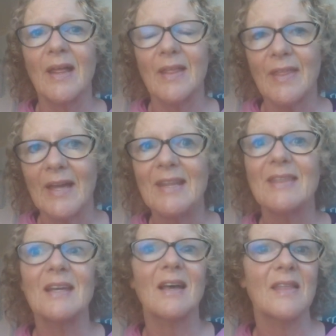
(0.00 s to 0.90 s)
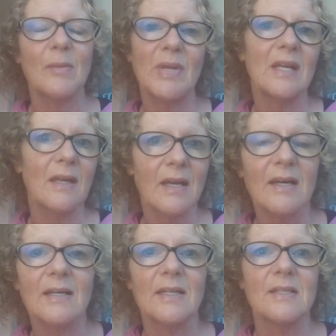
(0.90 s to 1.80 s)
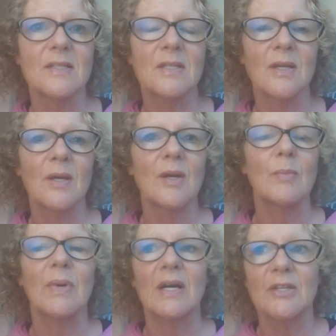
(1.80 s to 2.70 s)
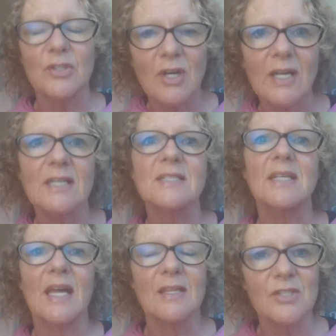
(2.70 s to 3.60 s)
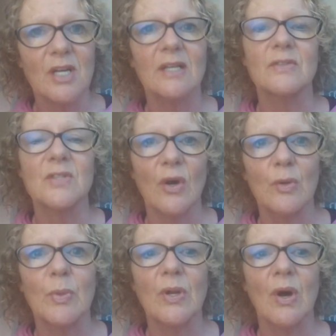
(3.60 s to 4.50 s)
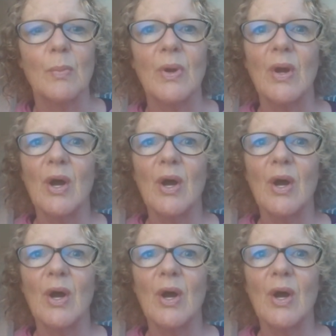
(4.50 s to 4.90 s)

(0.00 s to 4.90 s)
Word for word: They think they're being kind by trying to get the child to open up.